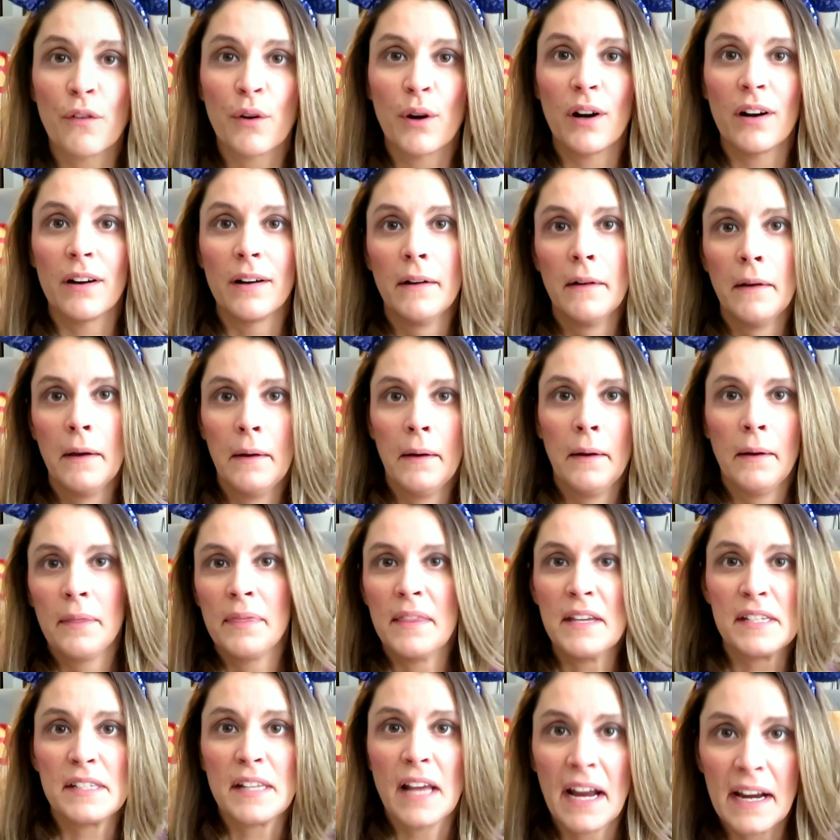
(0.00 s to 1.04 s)
for
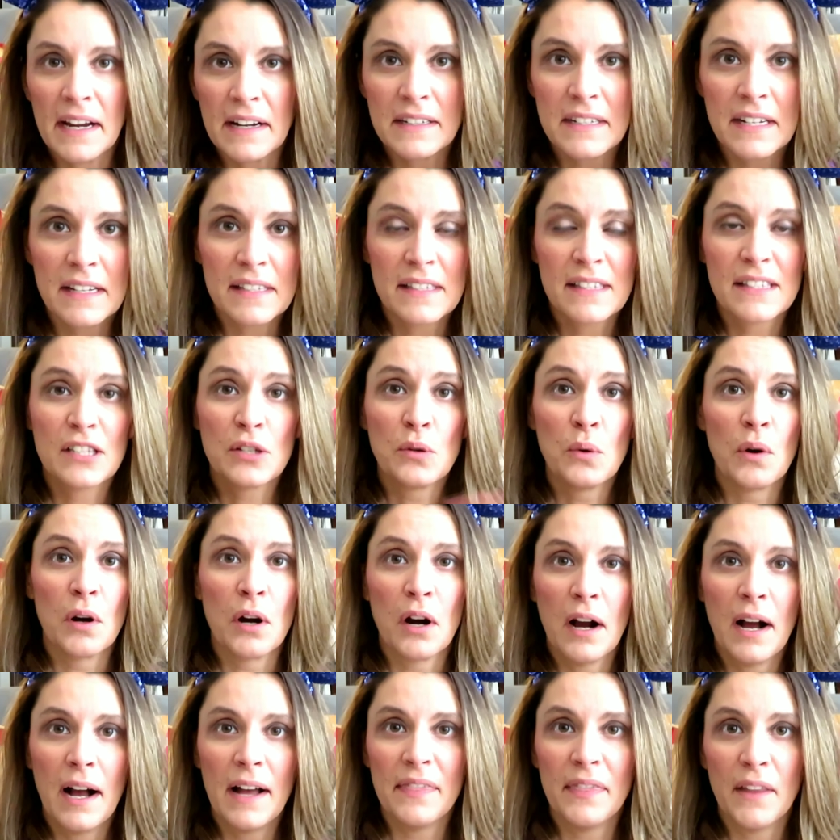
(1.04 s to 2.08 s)
the scientists who
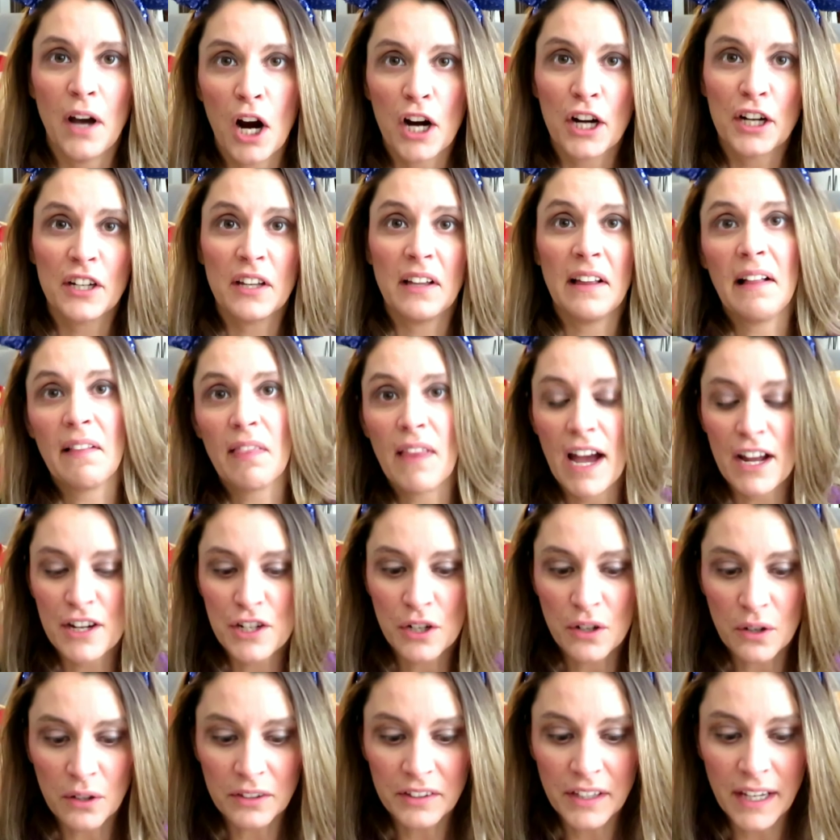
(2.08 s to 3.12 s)
are on the
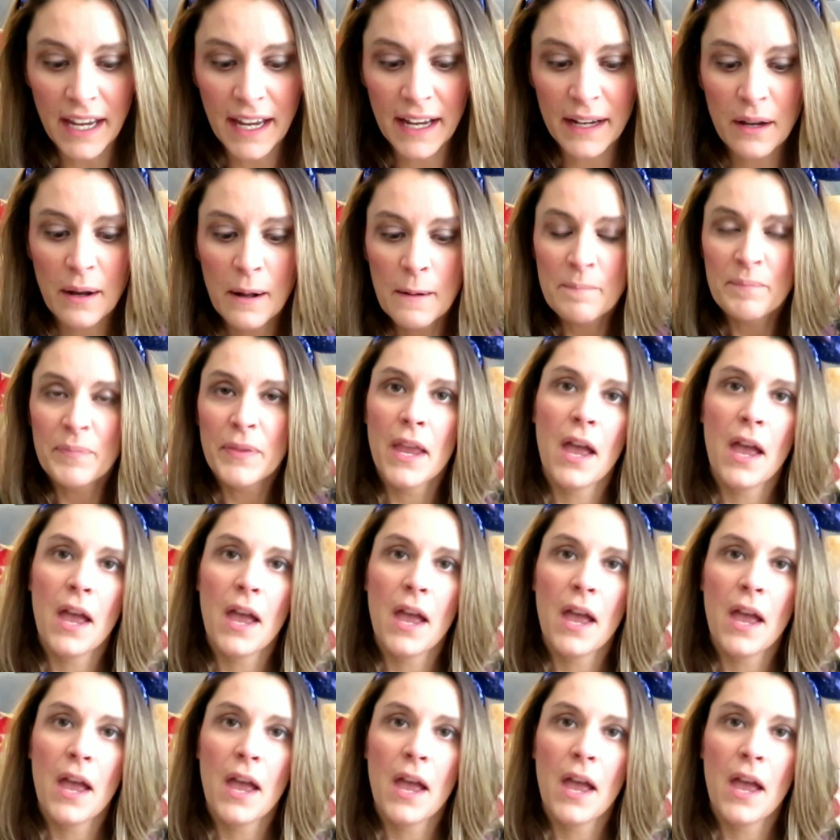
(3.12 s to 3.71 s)
archaeological dig.